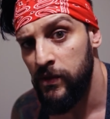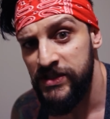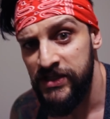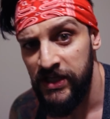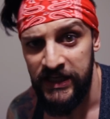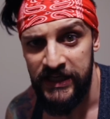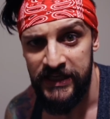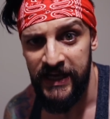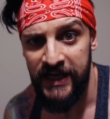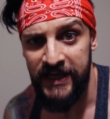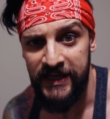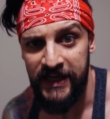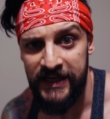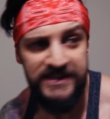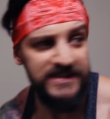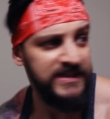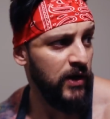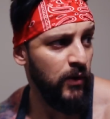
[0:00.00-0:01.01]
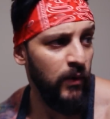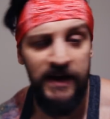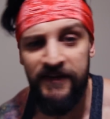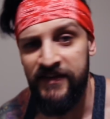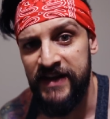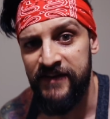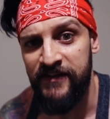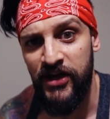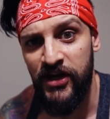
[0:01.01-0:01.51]
What's a lean gain, Lex? Why have
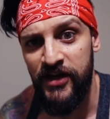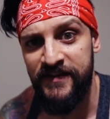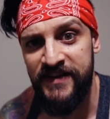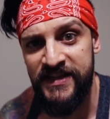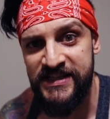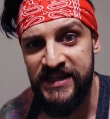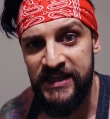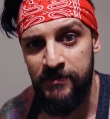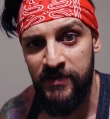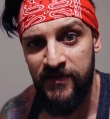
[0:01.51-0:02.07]
you never heard of this thing